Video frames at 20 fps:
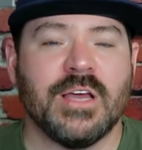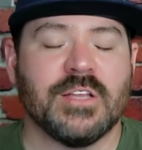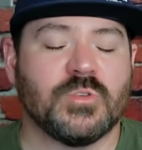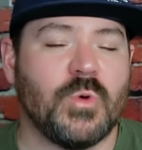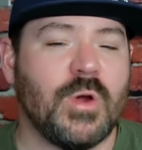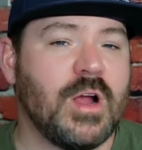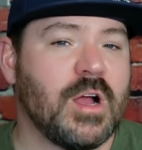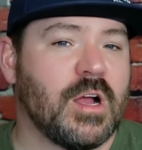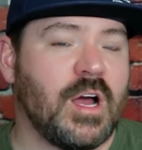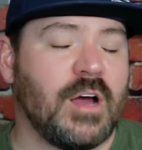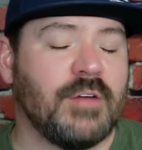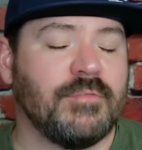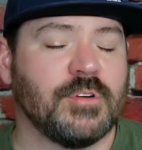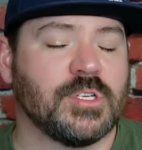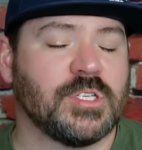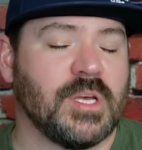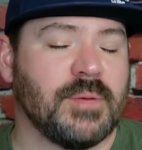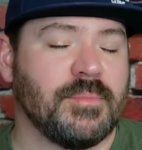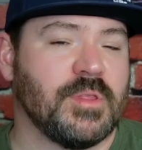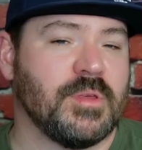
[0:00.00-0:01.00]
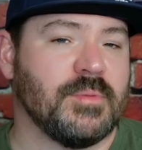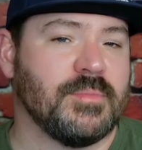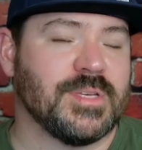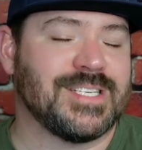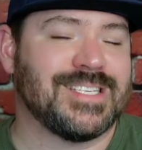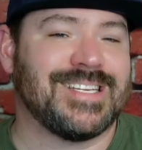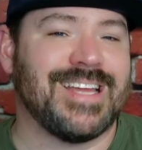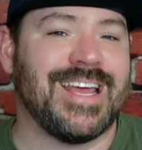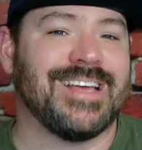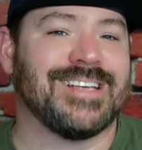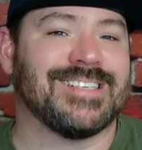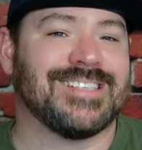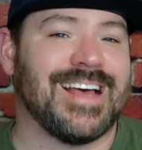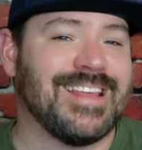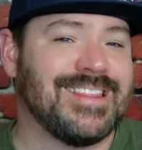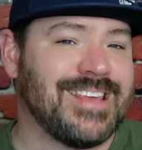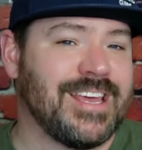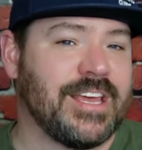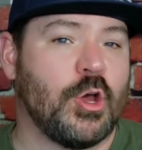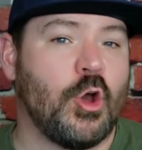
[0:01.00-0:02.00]
It's where I cover some of the mistakes I
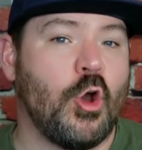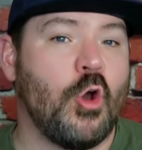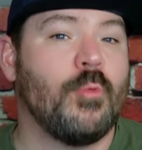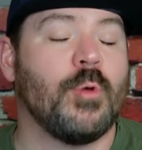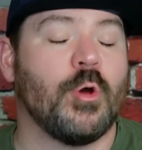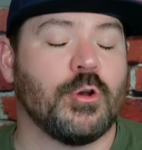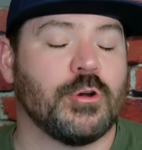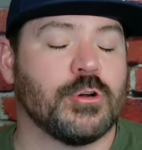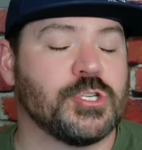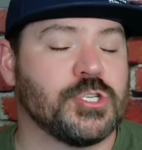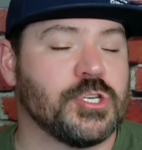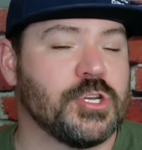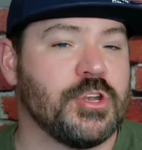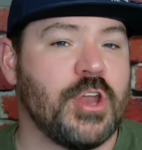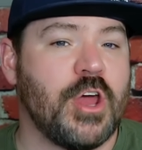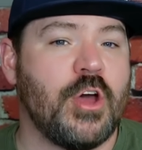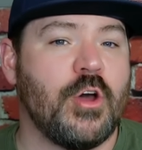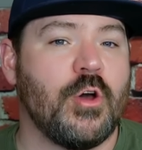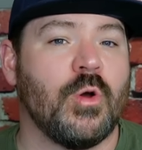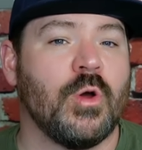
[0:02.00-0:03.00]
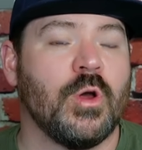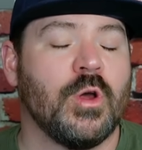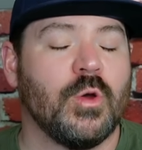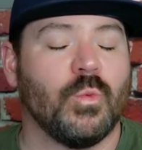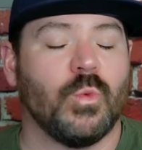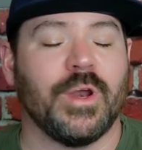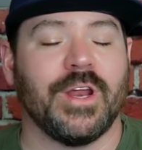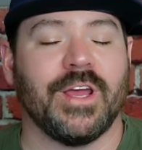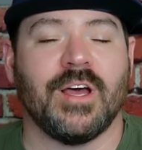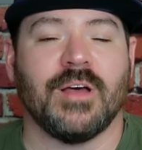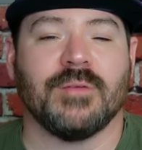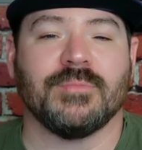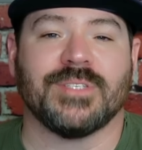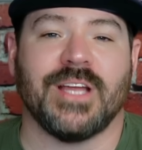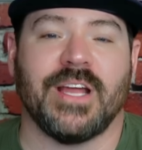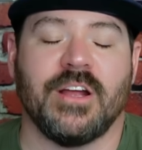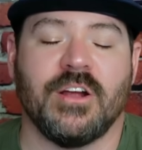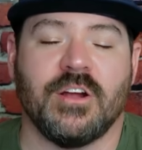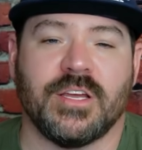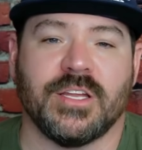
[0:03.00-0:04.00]
think homeowners should know when it comes
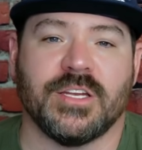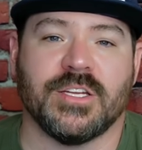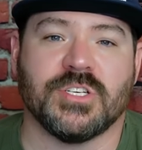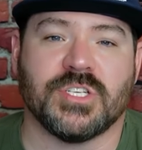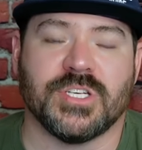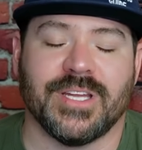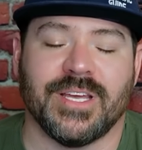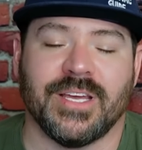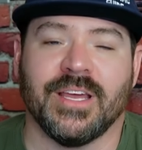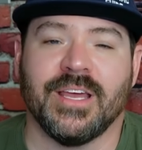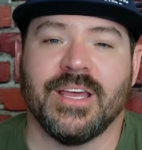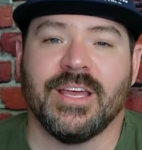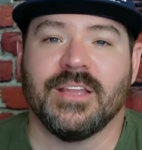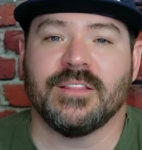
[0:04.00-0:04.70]
to air conditioning.